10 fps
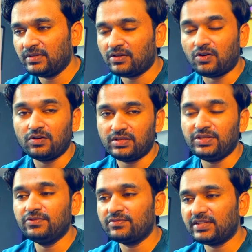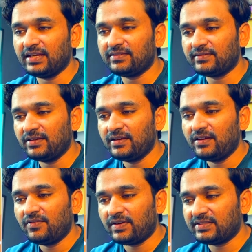or use case.
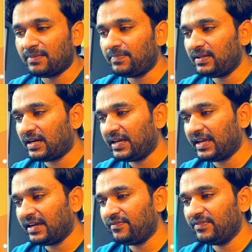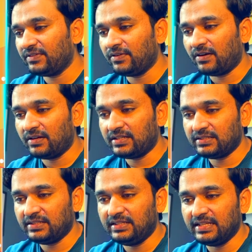For example, I have got
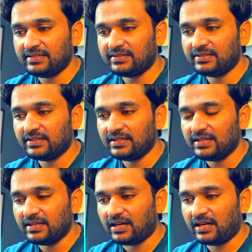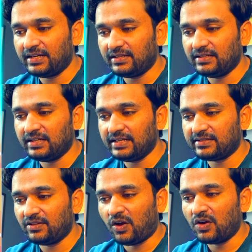this article. It's
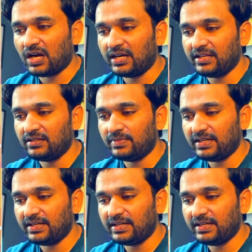a long article, but